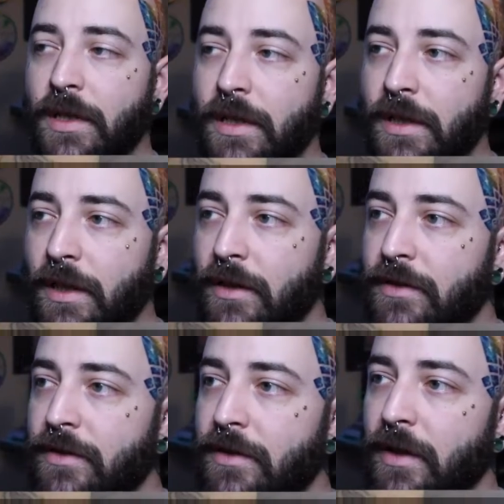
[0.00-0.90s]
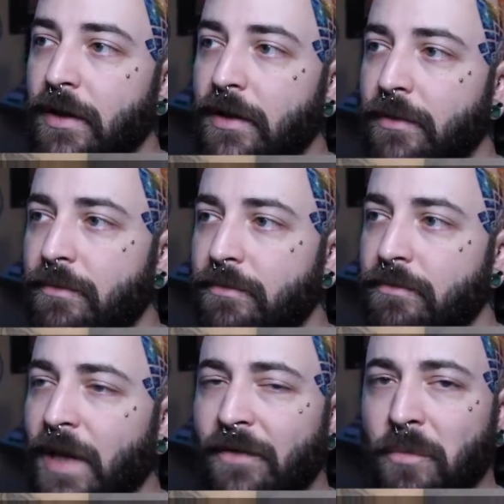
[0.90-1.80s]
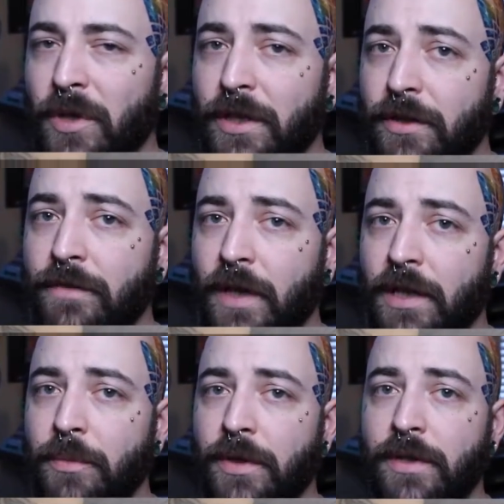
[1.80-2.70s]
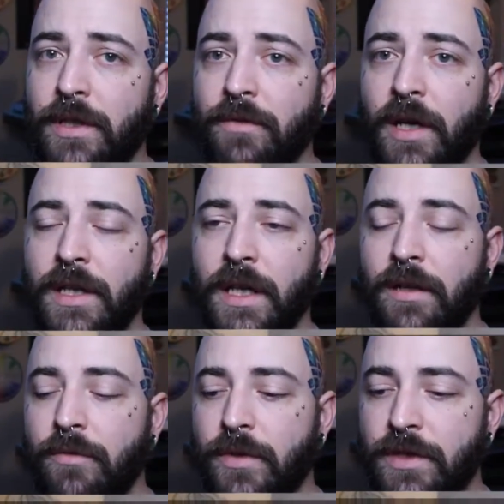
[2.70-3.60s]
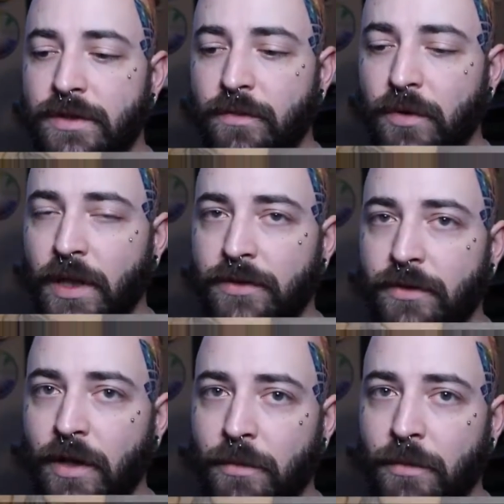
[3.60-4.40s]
He does have pretty good availability right now. We're not sure